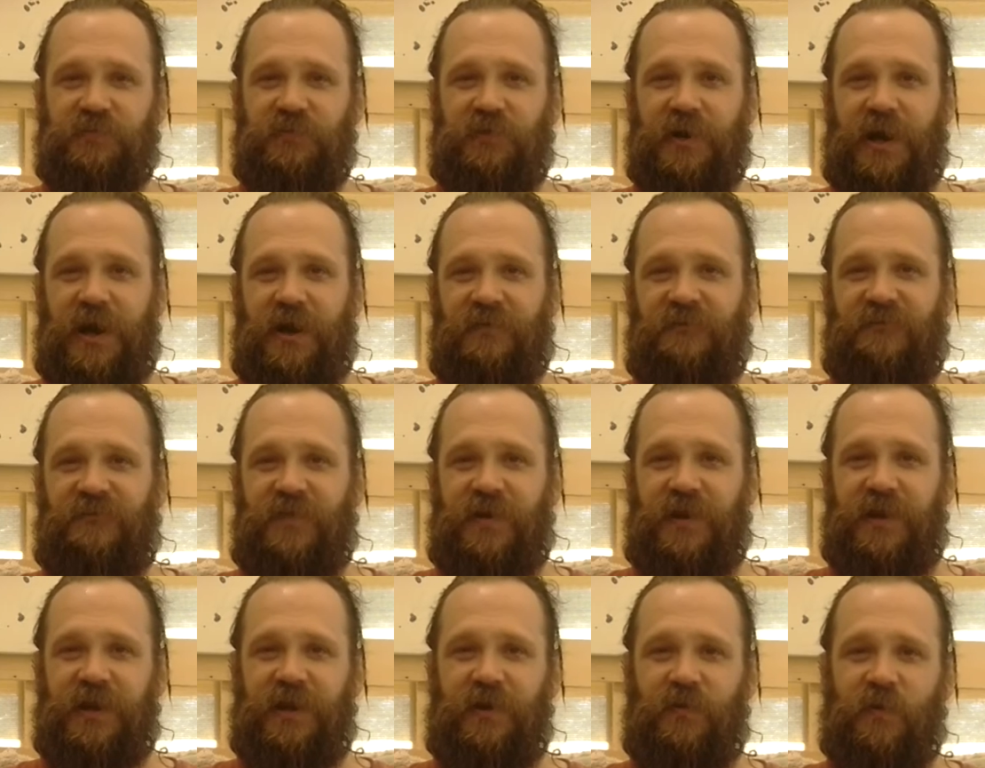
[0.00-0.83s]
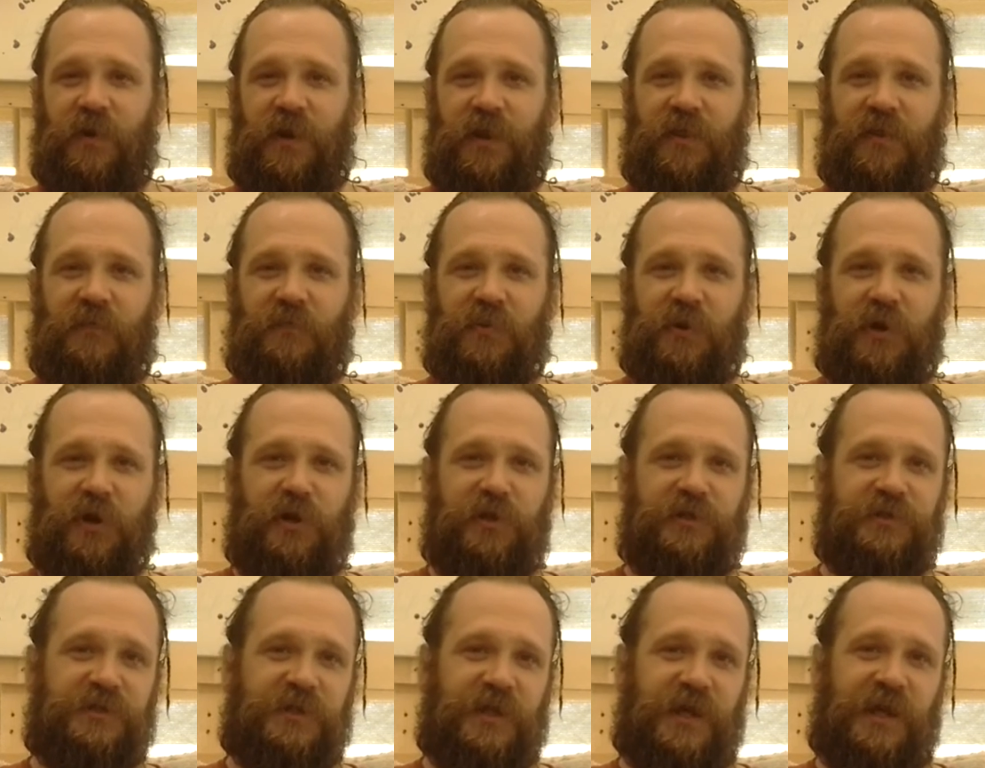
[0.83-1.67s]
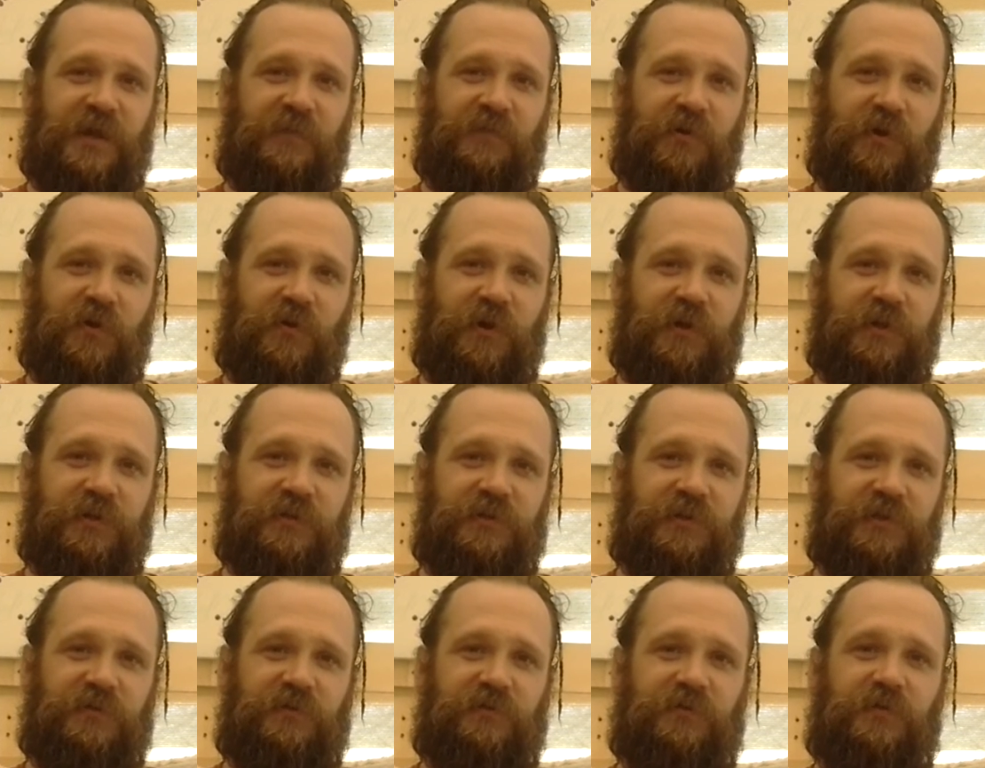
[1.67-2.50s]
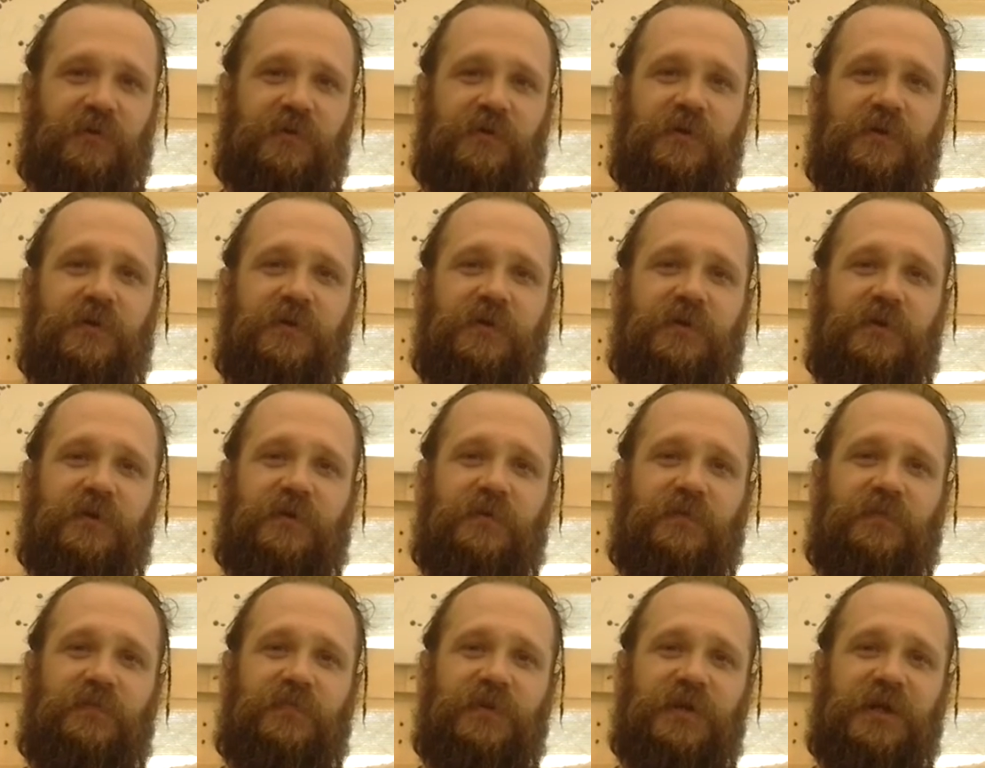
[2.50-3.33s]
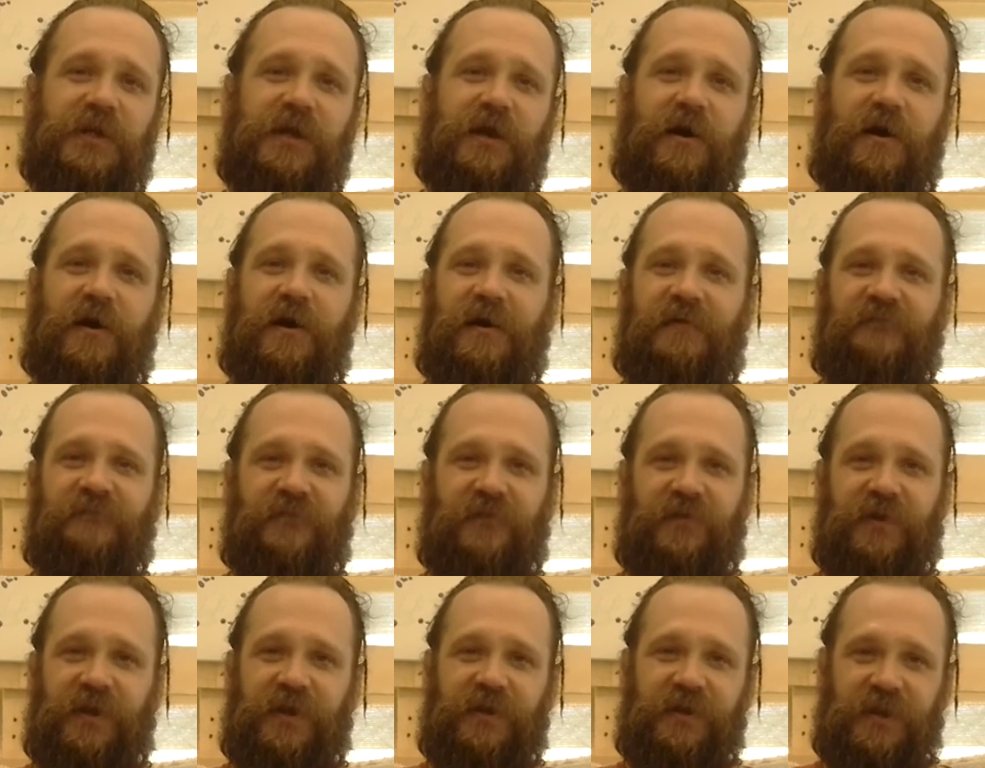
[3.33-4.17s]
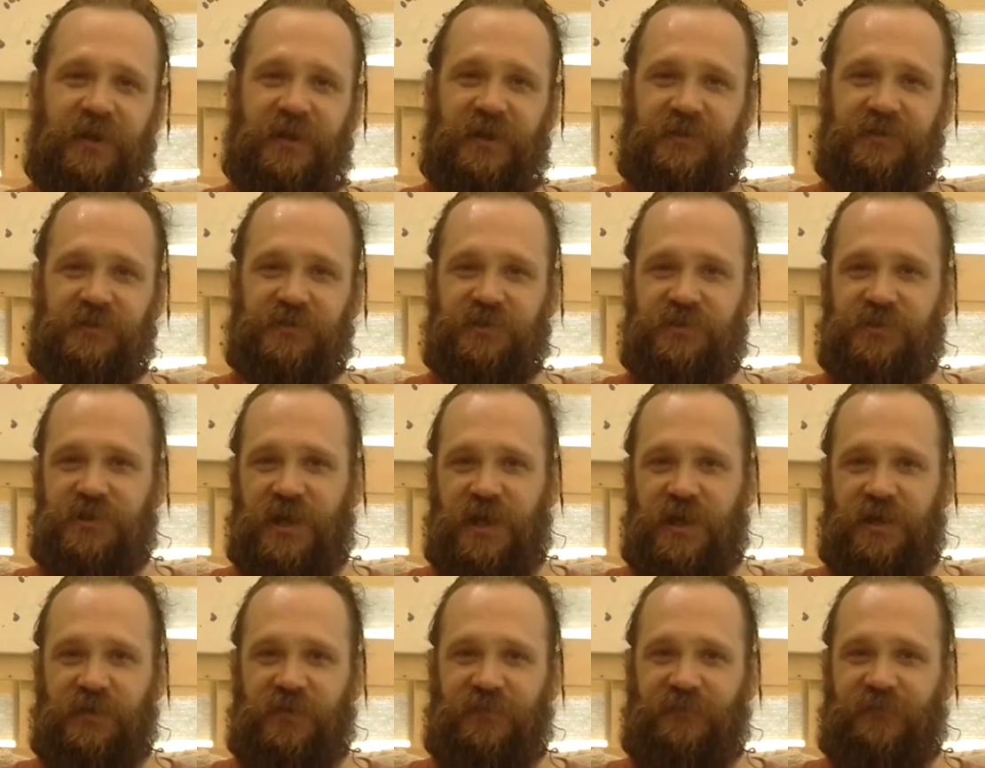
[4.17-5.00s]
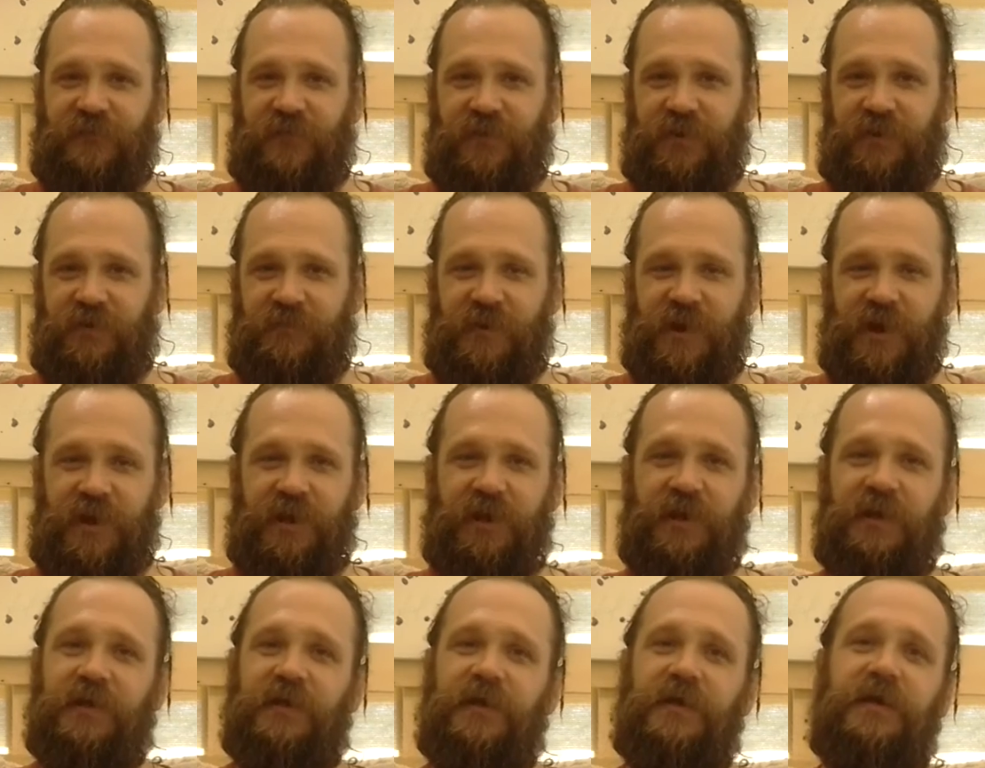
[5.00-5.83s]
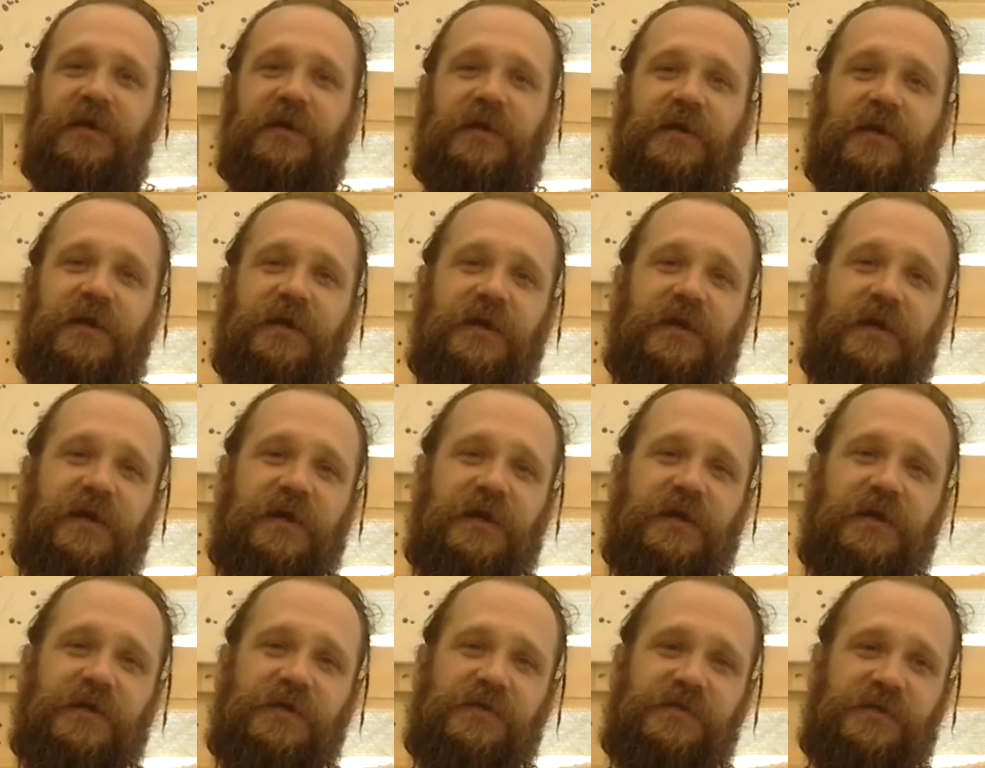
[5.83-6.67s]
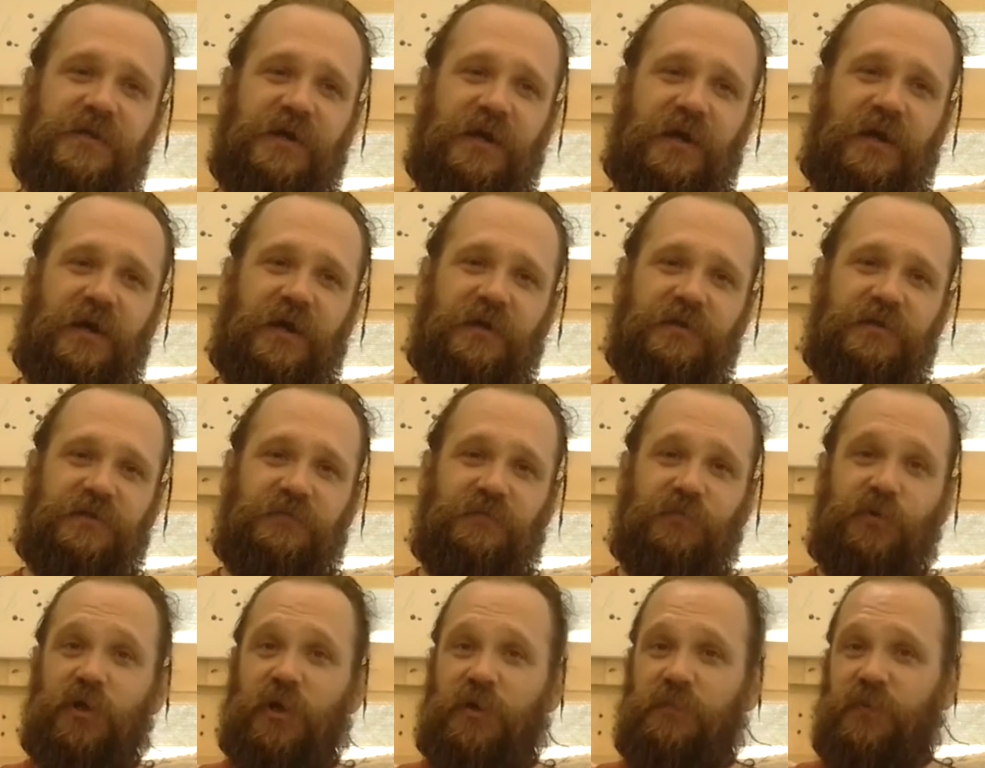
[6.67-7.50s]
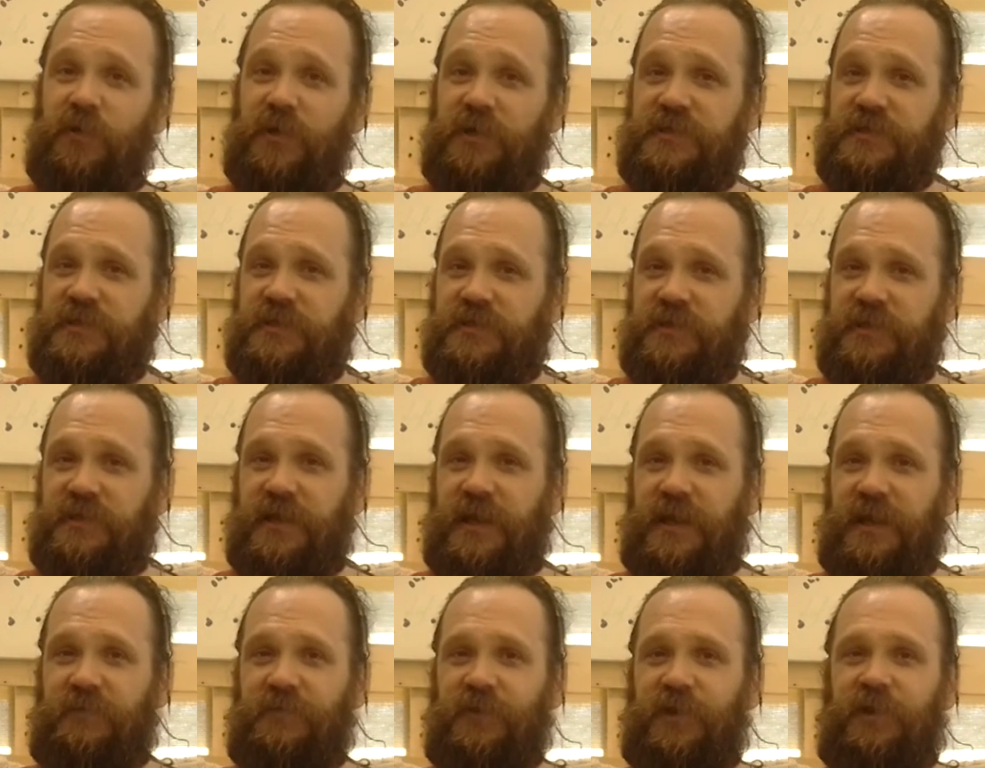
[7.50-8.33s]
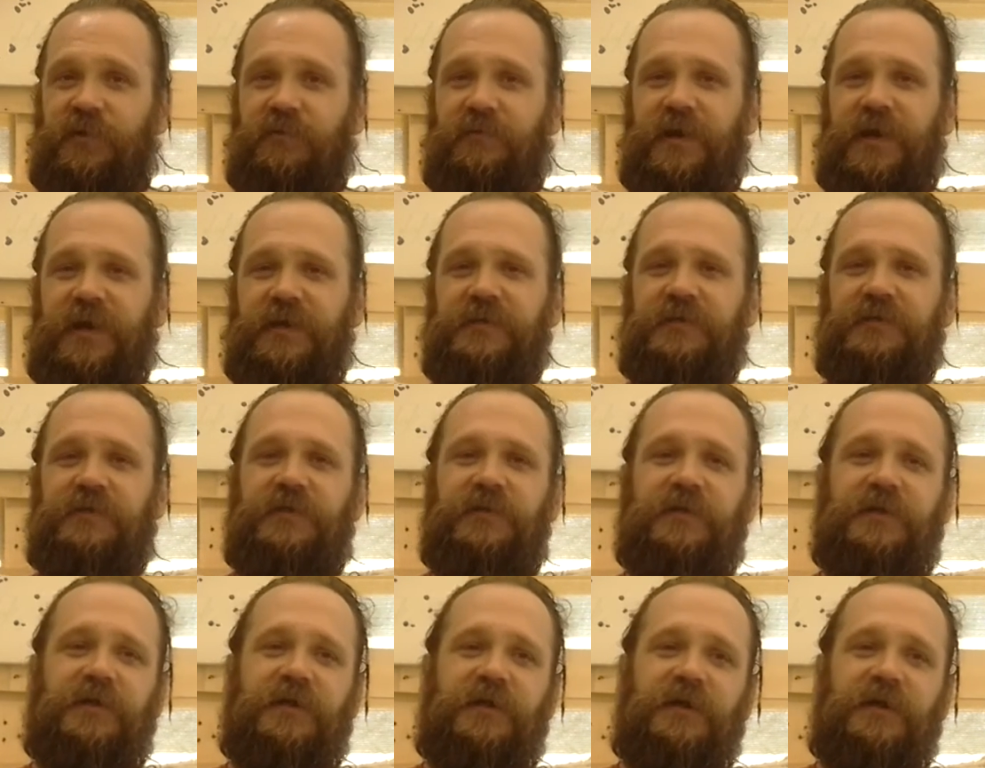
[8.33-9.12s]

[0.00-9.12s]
some crowdfunding, one of the perks that I'm going to be offering in exchange for your money is some cookbooks that I'm going to write,